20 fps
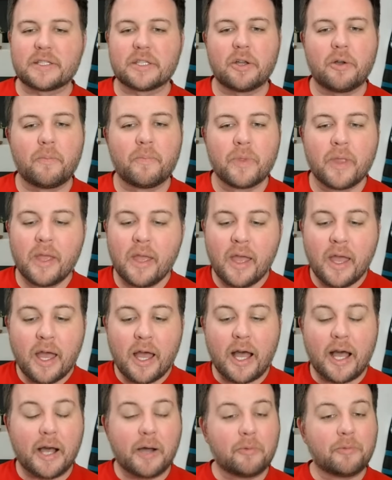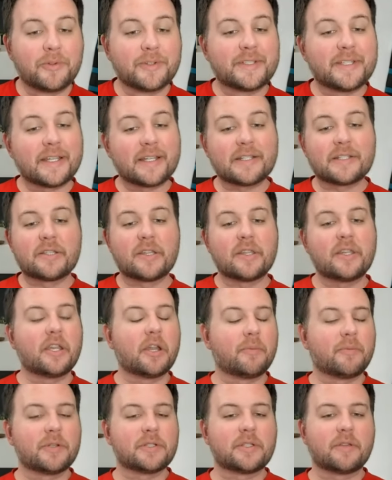So we'll dig into the
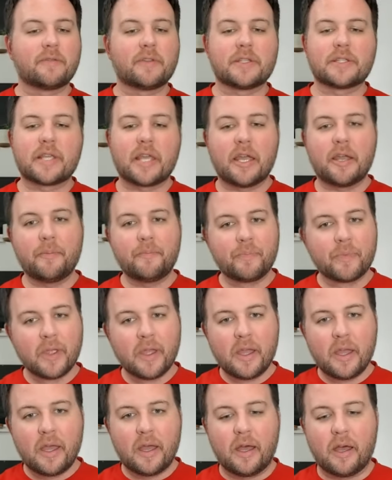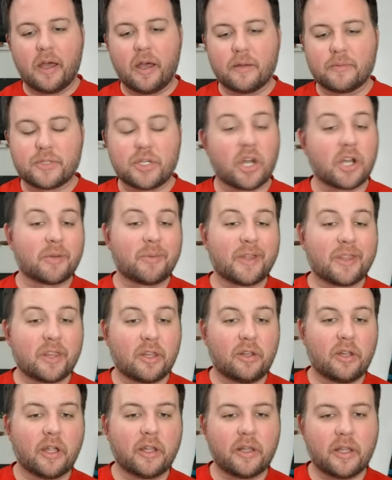numbers of this game, talk about the
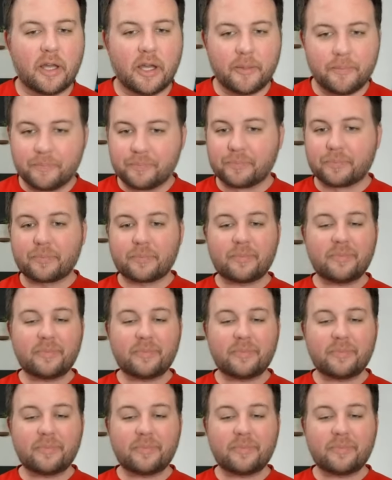Lund line.